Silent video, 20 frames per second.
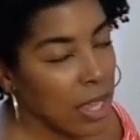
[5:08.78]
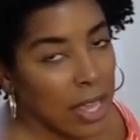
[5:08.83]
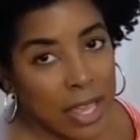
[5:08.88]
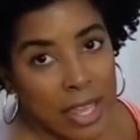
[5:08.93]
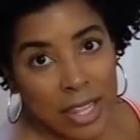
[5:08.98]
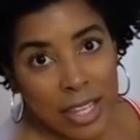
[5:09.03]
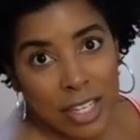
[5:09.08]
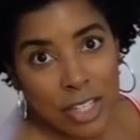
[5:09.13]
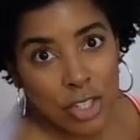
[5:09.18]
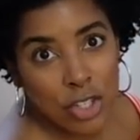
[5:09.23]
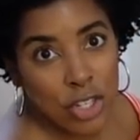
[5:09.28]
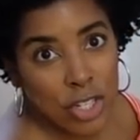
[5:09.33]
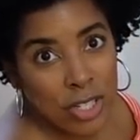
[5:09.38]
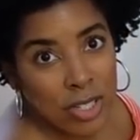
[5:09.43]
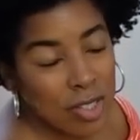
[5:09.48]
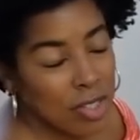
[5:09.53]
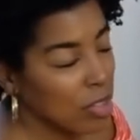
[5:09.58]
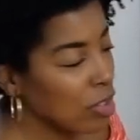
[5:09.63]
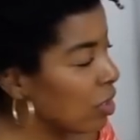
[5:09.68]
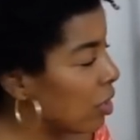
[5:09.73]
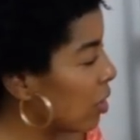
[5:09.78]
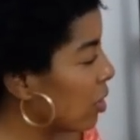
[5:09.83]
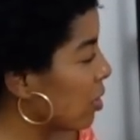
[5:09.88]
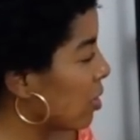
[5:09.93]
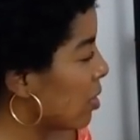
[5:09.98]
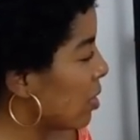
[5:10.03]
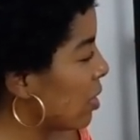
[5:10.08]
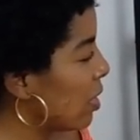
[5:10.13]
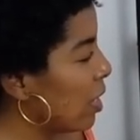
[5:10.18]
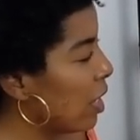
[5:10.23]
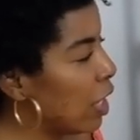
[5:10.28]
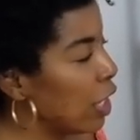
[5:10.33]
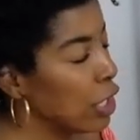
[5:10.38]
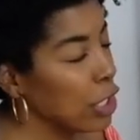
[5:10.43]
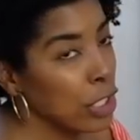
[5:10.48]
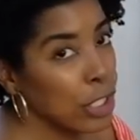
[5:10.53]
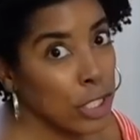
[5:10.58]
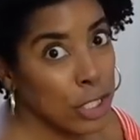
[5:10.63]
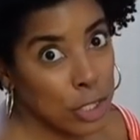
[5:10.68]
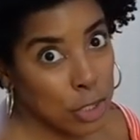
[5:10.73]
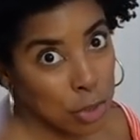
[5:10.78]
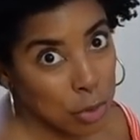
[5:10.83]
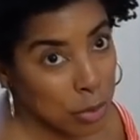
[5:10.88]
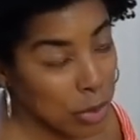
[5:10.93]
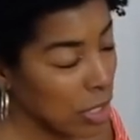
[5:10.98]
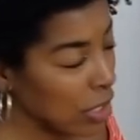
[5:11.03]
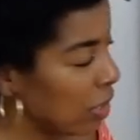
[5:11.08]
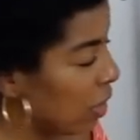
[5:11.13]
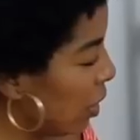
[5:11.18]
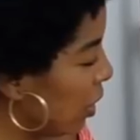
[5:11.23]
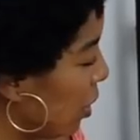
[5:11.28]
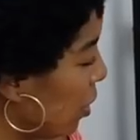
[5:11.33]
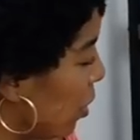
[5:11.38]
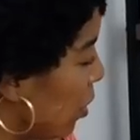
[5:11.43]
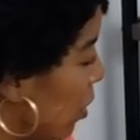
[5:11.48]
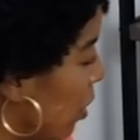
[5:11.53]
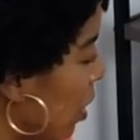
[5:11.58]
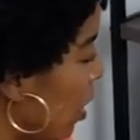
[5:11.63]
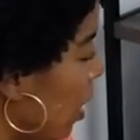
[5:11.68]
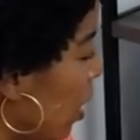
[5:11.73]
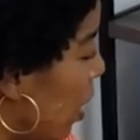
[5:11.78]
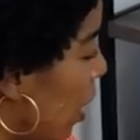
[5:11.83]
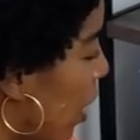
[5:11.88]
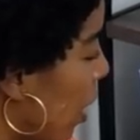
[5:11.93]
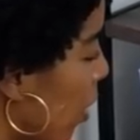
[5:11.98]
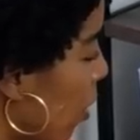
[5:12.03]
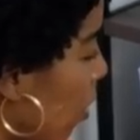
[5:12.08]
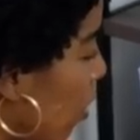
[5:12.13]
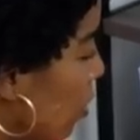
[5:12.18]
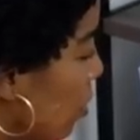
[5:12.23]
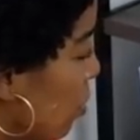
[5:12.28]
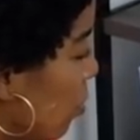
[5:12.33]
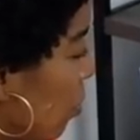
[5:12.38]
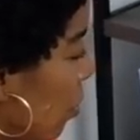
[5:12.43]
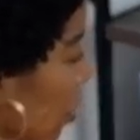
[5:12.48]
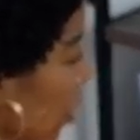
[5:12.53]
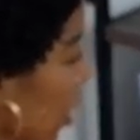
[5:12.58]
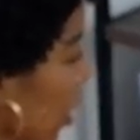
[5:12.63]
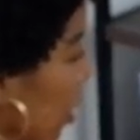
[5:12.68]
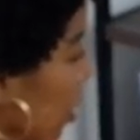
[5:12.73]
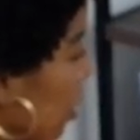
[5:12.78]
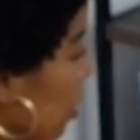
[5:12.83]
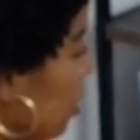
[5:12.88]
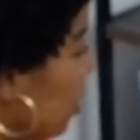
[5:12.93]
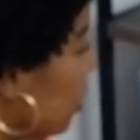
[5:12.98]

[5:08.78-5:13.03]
and it just looks a little bit neater. I also think